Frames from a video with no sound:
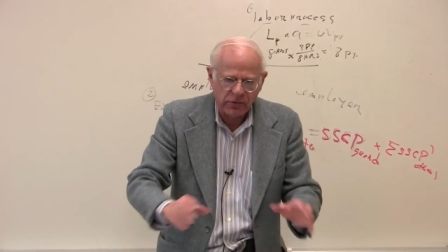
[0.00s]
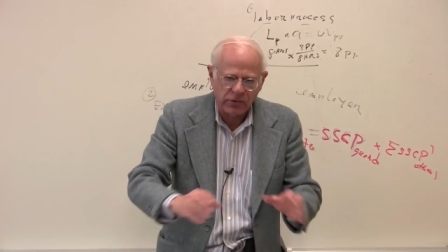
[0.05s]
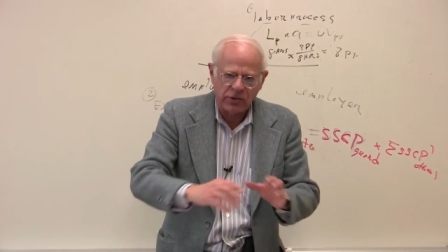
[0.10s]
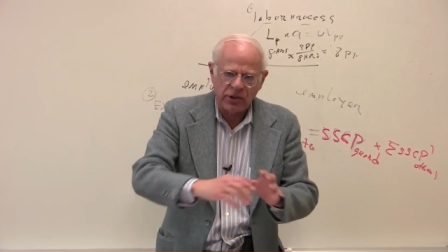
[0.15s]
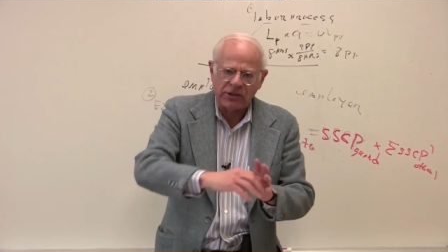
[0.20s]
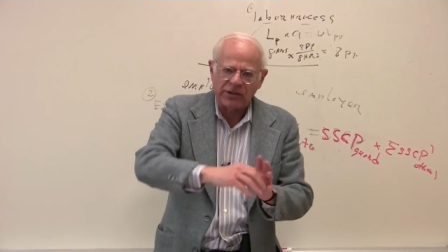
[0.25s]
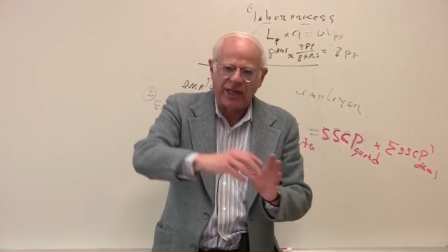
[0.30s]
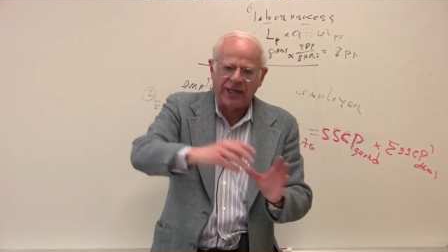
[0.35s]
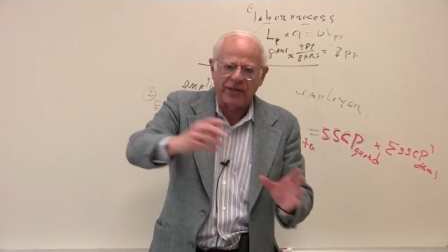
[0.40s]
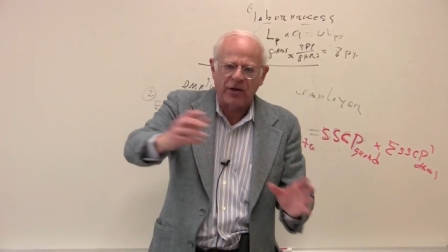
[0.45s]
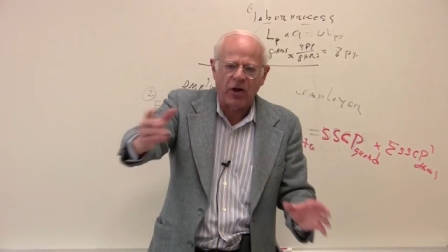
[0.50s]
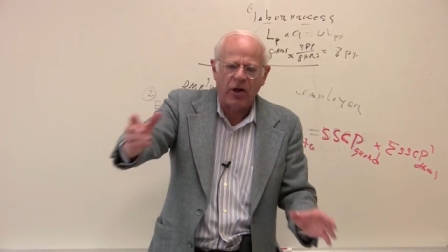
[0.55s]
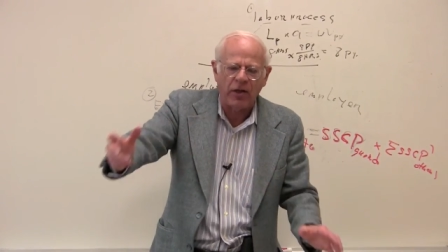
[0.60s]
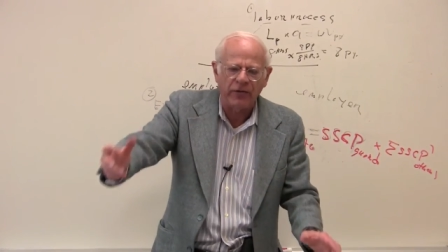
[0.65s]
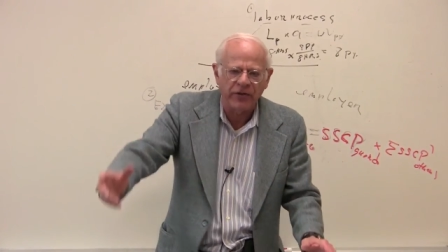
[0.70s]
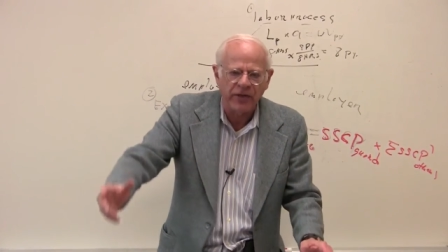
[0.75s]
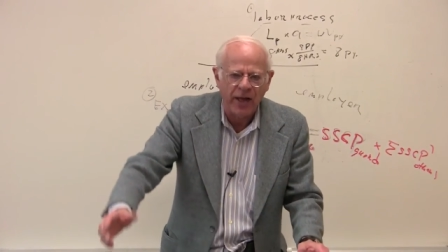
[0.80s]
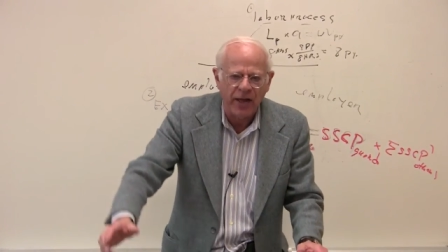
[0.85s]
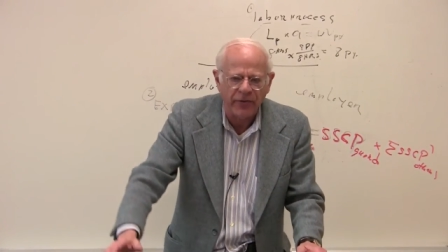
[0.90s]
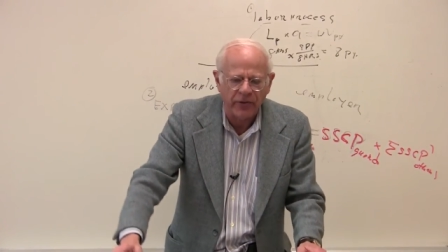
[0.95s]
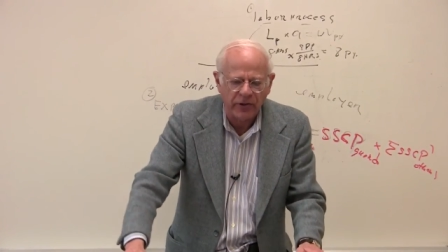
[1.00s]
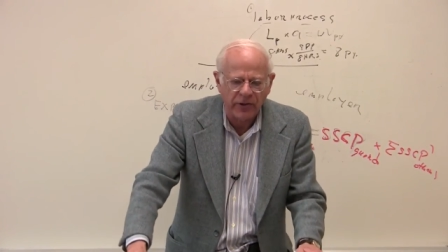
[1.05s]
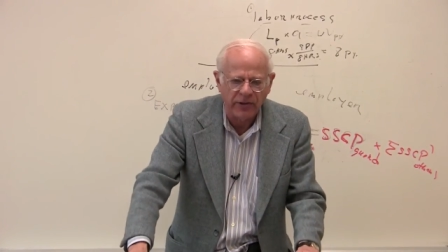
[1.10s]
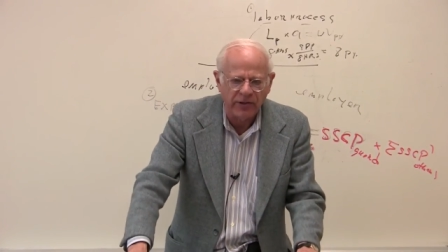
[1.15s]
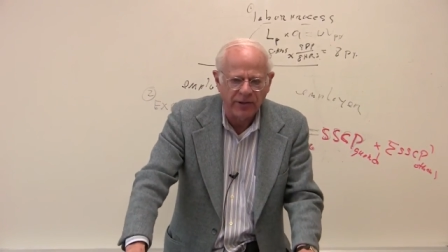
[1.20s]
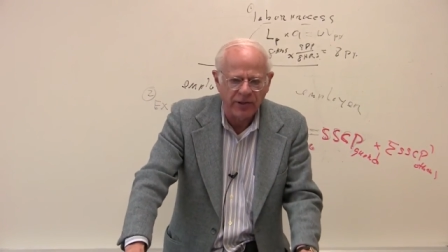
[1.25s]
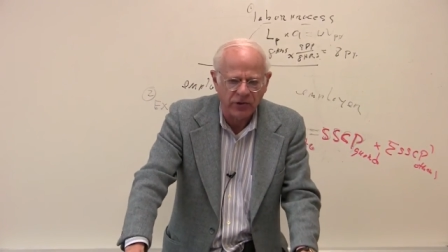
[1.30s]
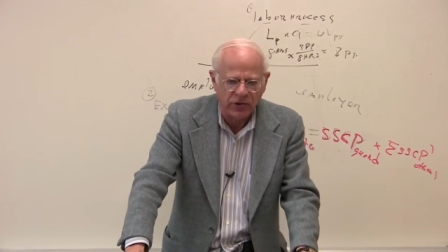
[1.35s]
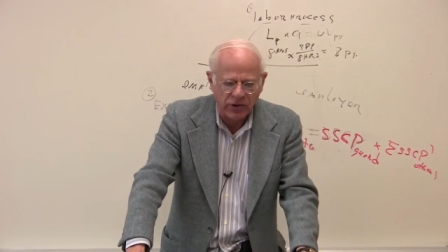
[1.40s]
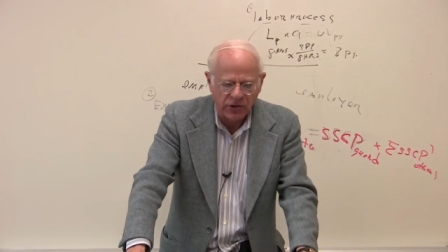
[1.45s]
just like all the other
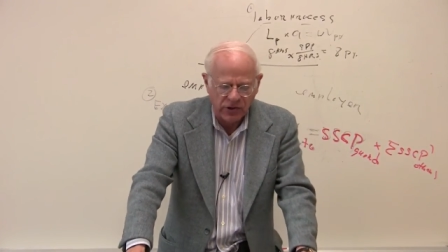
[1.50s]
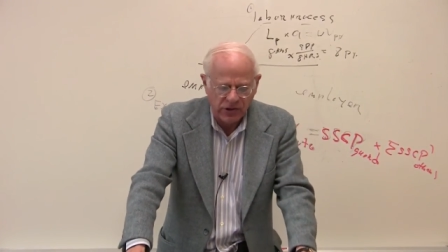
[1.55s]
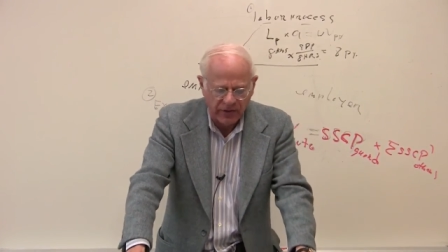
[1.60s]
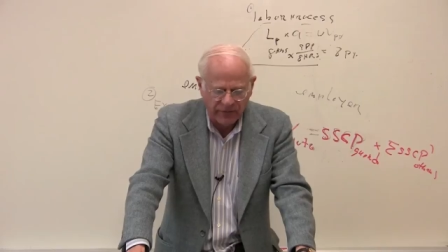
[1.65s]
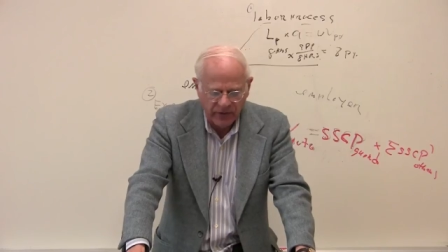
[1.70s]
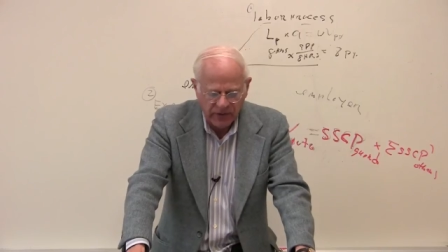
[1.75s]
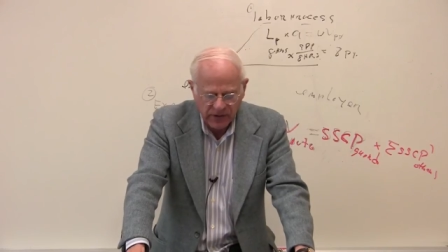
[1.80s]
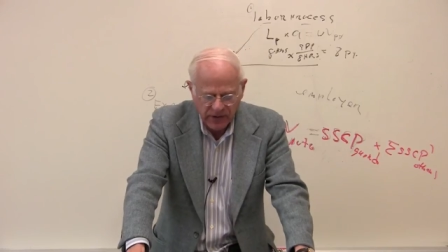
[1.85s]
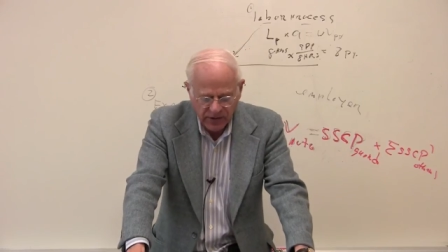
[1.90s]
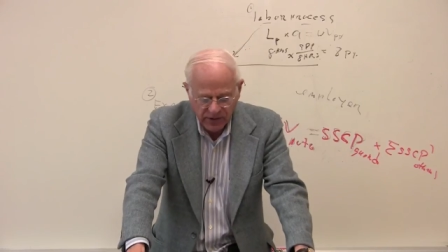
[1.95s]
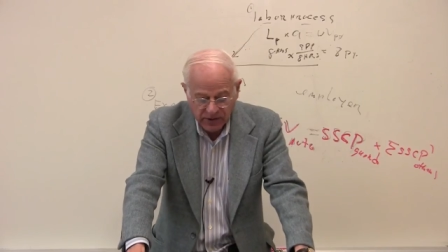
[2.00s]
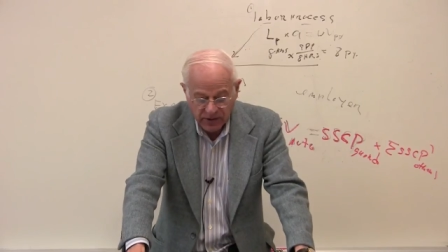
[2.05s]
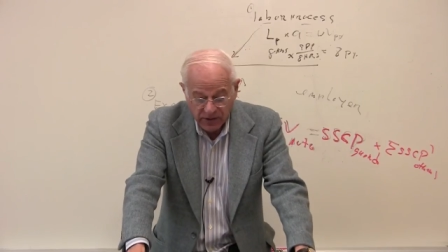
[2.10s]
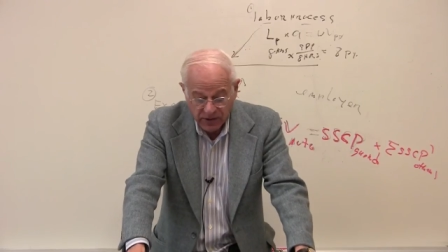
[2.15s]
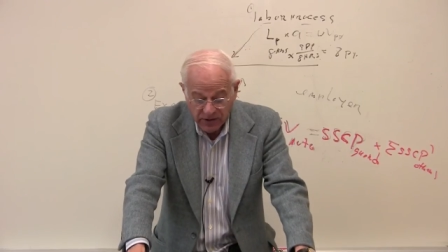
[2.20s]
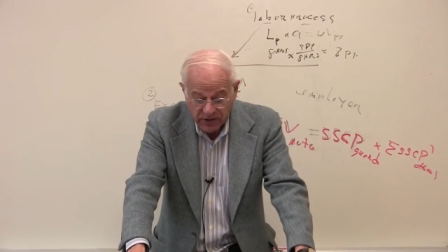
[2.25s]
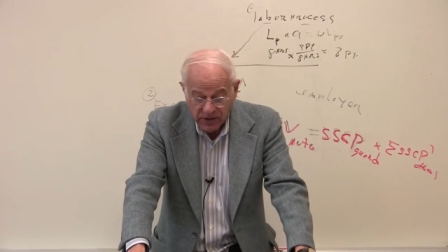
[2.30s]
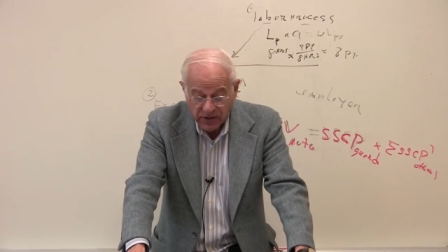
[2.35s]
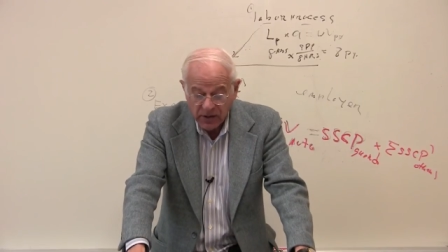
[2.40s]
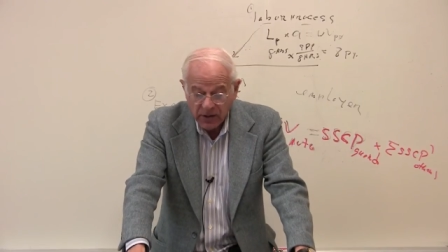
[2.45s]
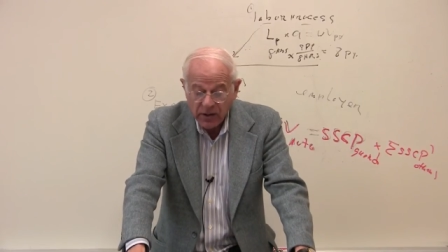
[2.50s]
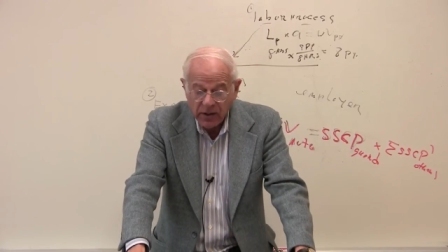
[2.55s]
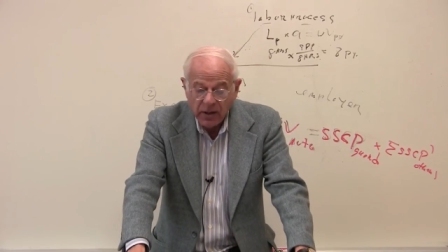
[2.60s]
conditions of existence